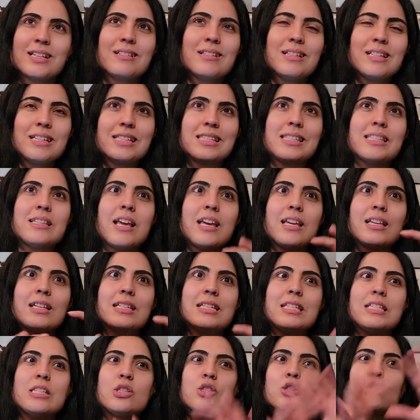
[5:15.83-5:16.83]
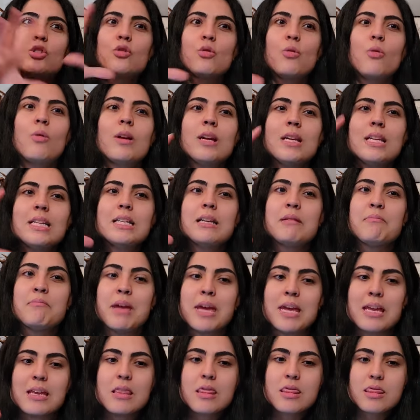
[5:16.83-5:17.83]
it's like the story, the
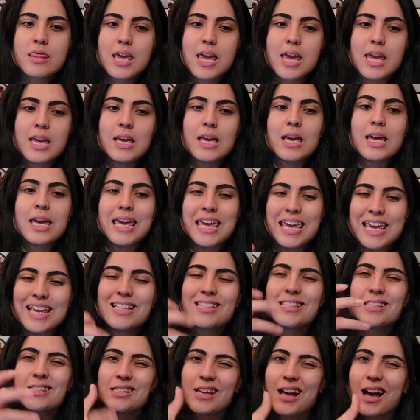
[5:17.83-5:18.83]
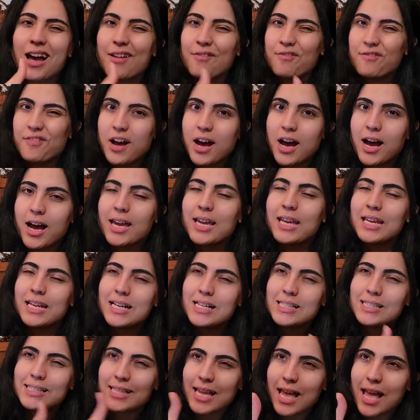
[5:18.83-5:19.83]
main thing, it's sci-fi in
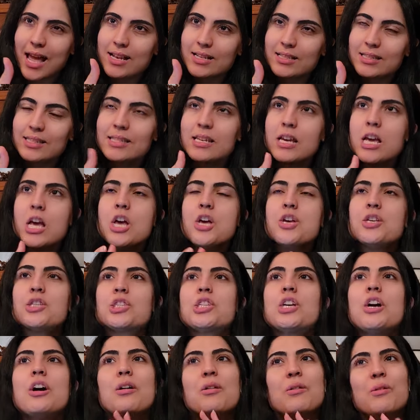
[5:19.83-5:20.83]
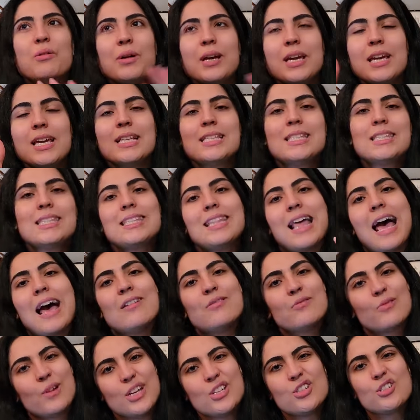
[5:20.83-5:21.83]
a sense. So it's
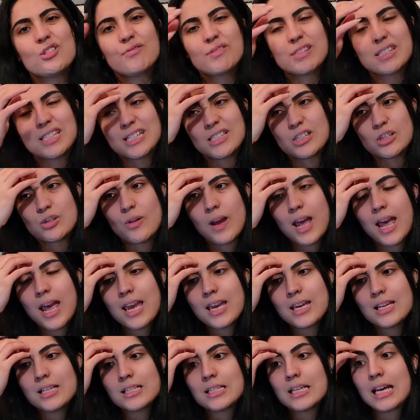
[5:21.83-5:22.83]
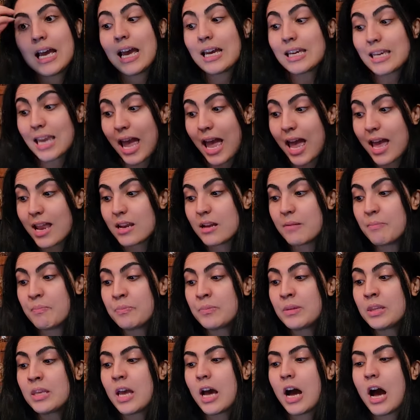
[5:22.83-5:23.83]
that range of 6 to 8. Again,
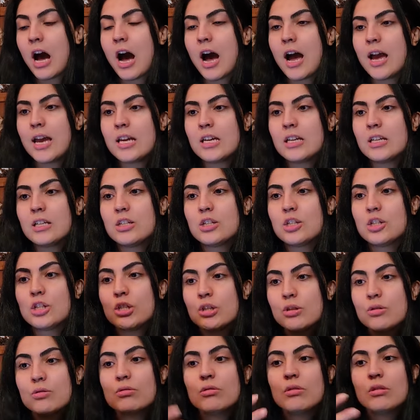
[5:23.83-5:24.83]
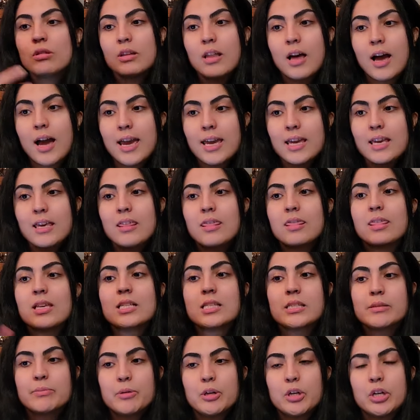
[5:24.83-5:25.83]
I do like
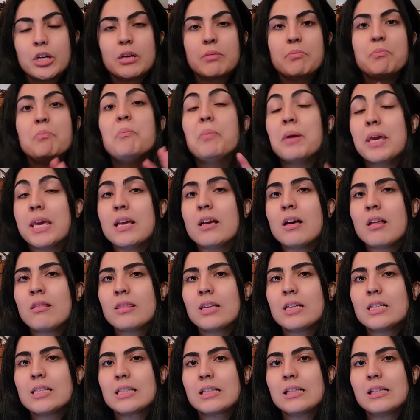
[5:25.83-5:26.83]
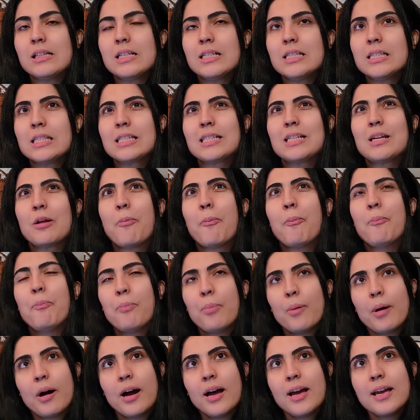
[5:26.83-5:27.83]
this book being on this list,
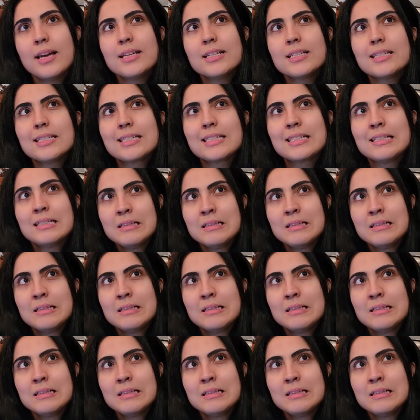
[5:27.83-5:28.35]
but